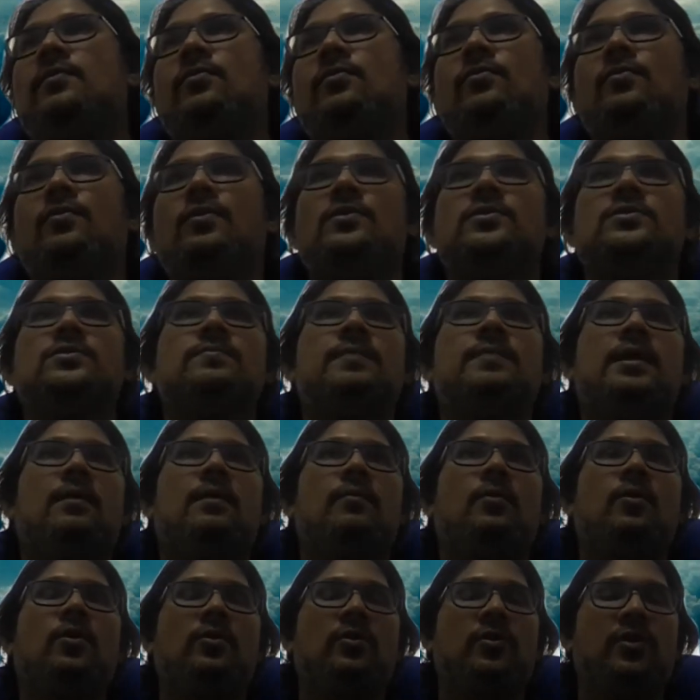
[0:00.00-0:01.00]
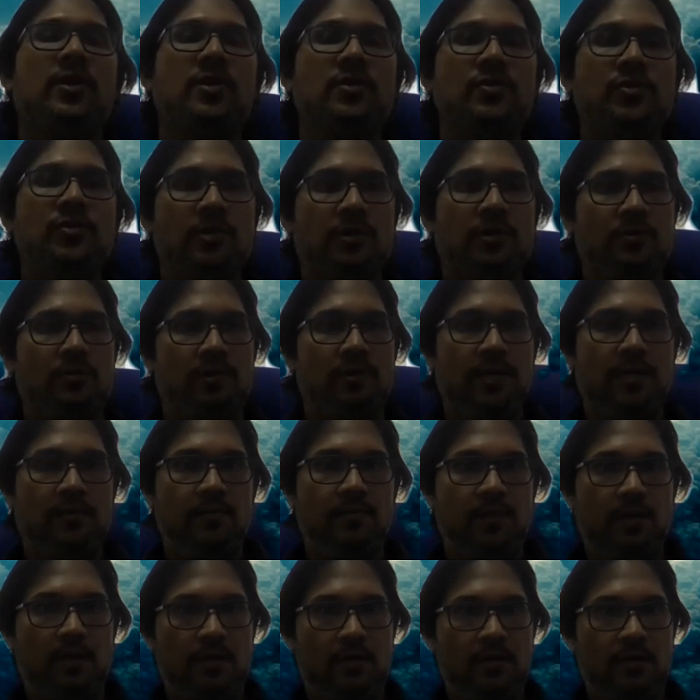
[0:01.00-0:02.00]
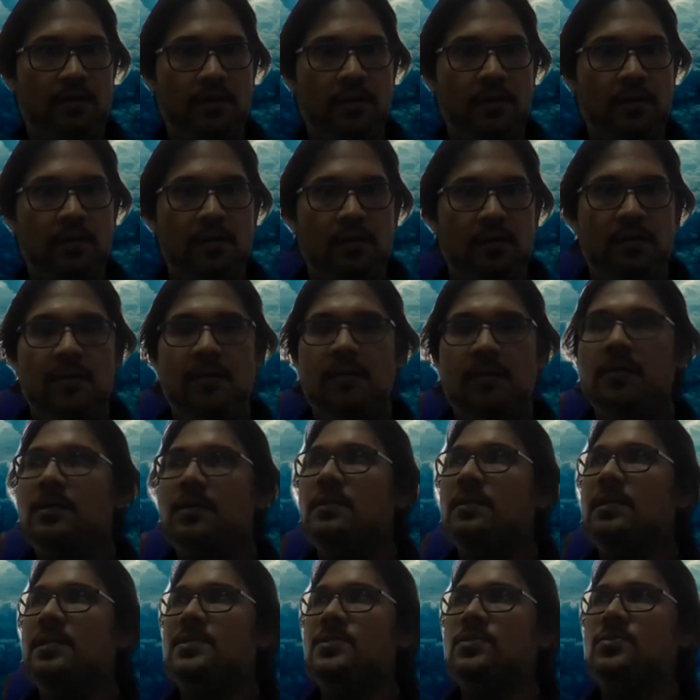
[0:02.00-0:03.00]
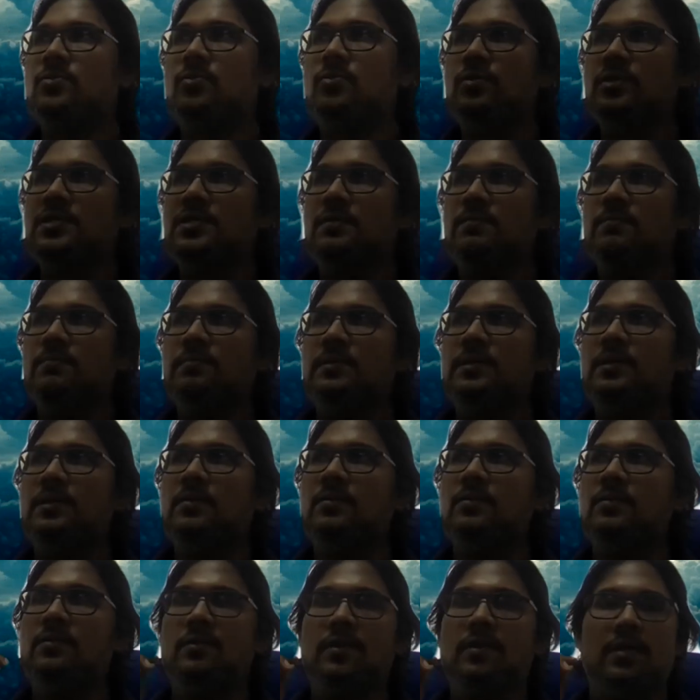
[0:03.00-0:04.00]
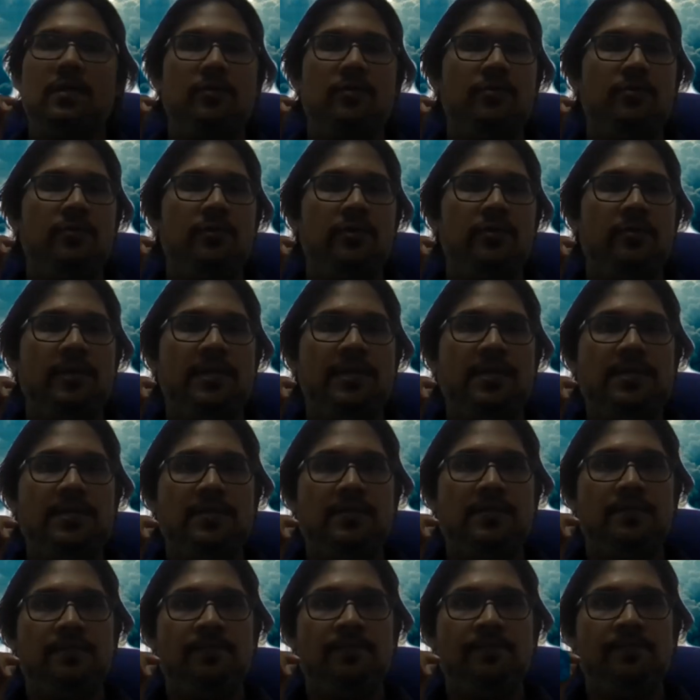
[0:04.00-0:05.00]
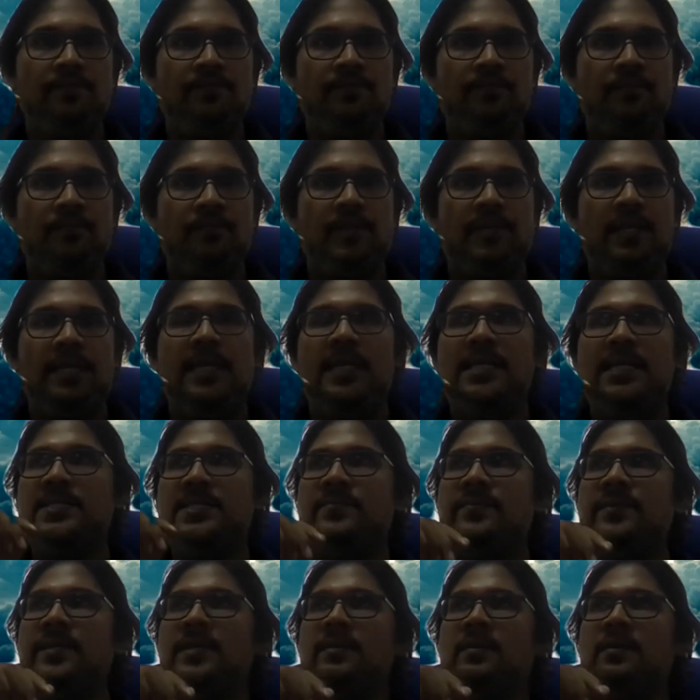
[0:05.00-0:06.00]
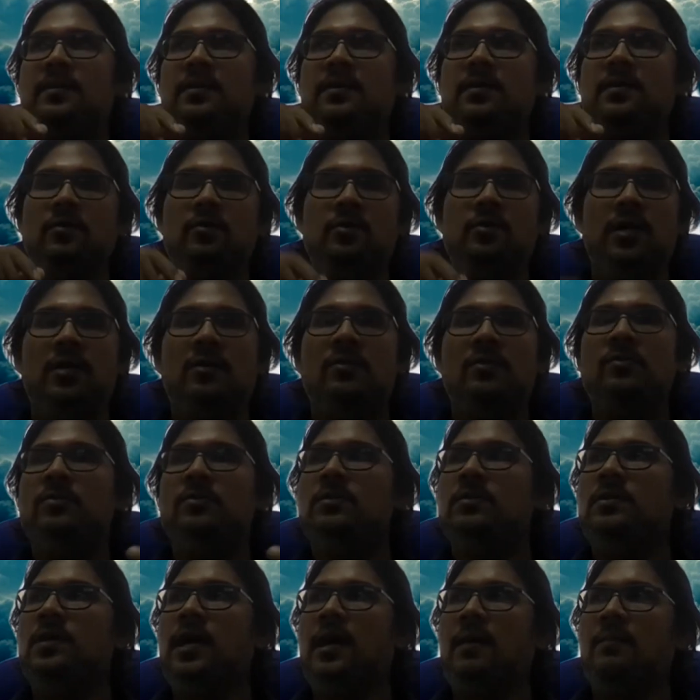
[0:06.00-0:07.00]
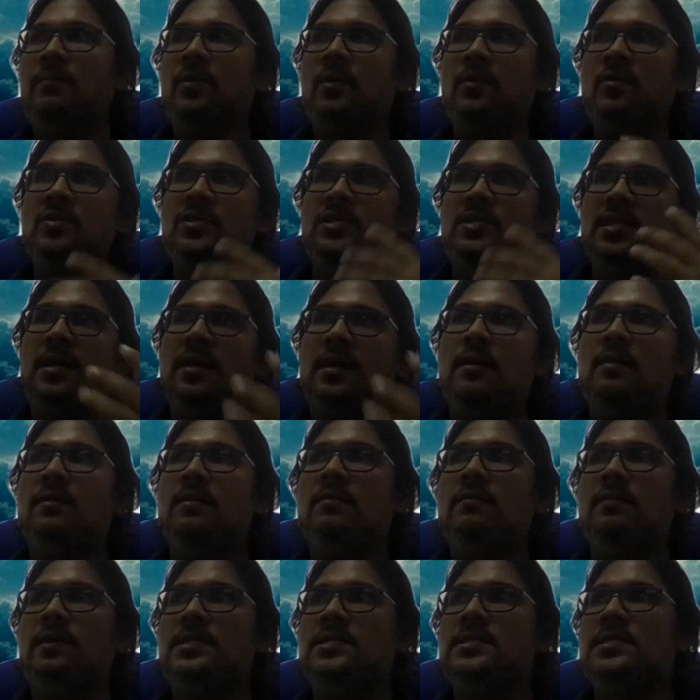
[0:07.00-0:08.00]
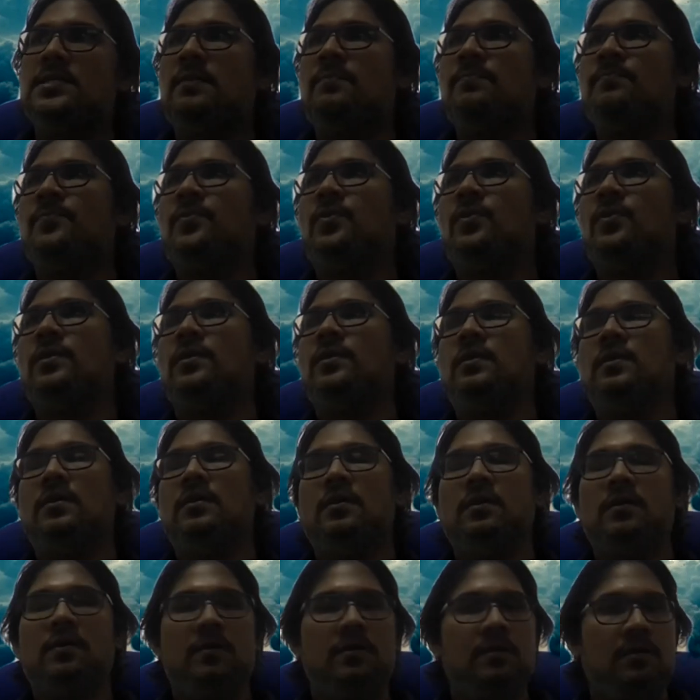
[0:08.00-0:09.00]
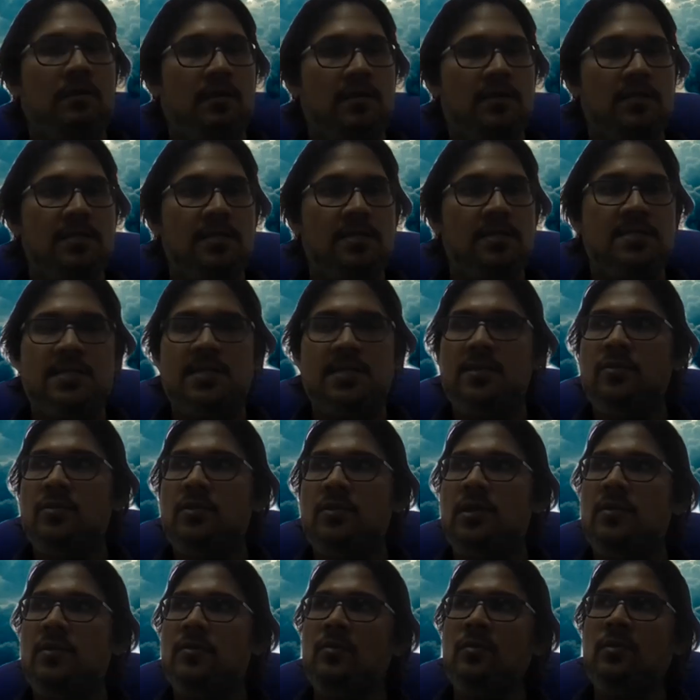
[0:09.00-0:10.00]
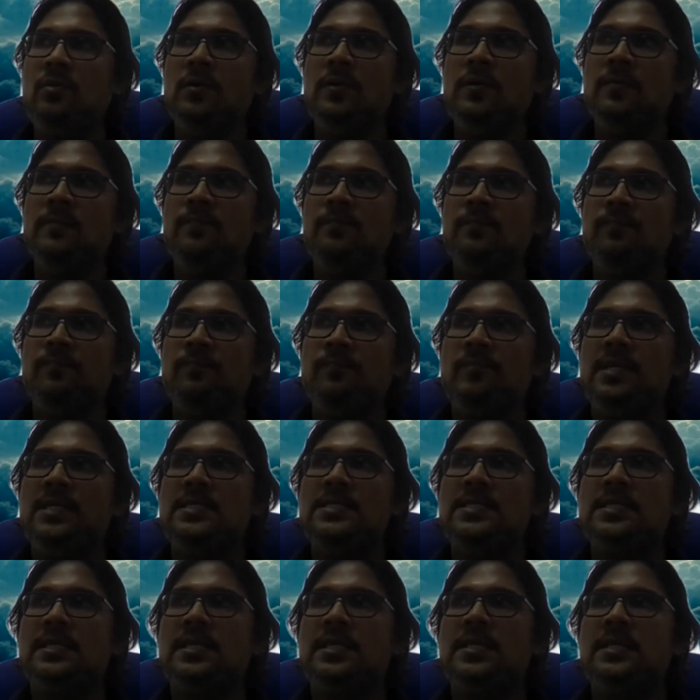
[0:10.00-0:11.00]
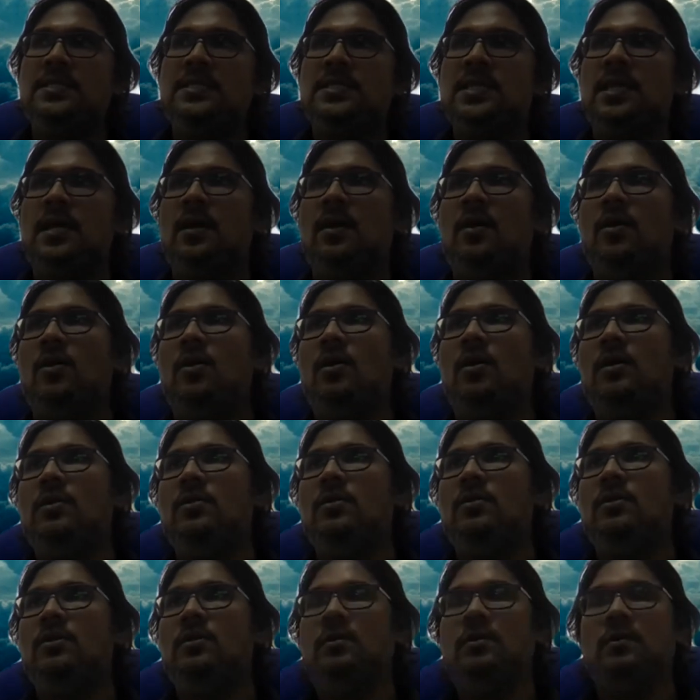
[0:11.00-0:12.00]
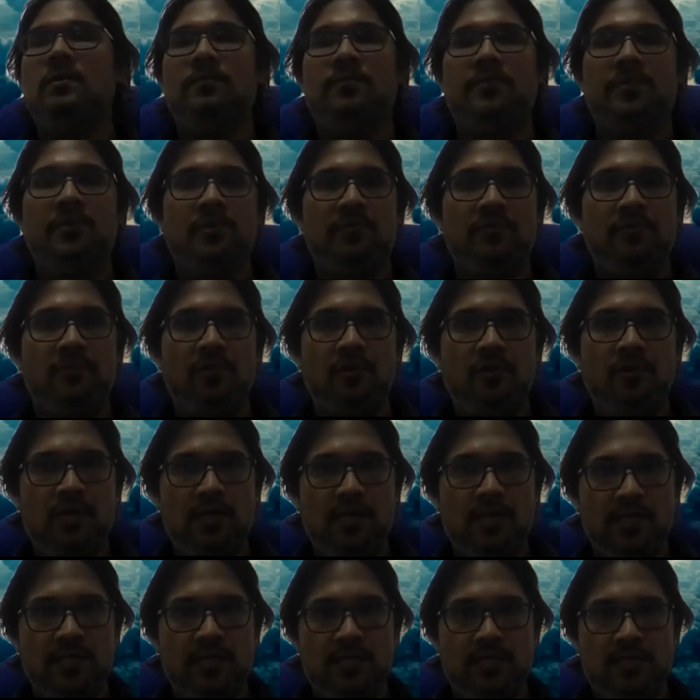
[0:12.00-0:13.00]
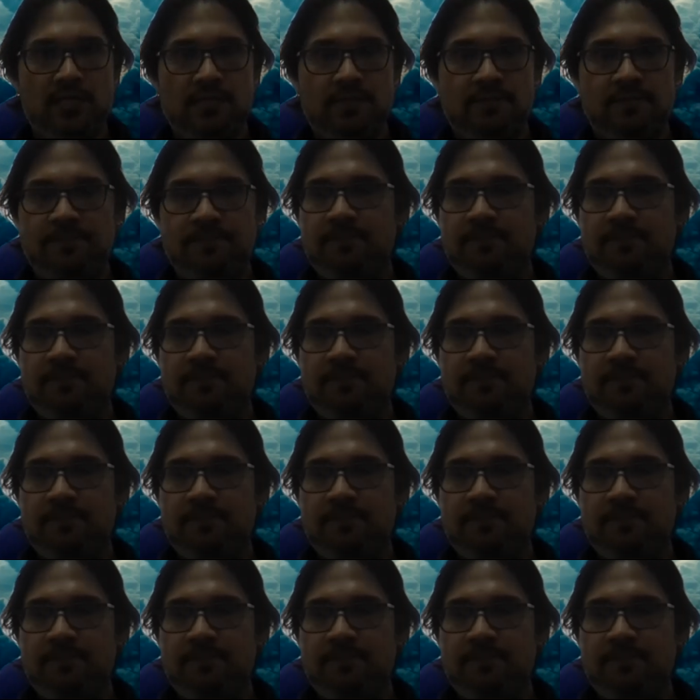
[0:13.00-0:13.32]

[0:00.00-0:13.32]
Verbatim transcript: if you want to, but I'm not going to teach you how to write a blog. That's so simple. Go and YouTube it. But next week you have to, I'm going to share a WhatsApp, sorry, uh, Excel sheet. You have to basically share all your portfolio links.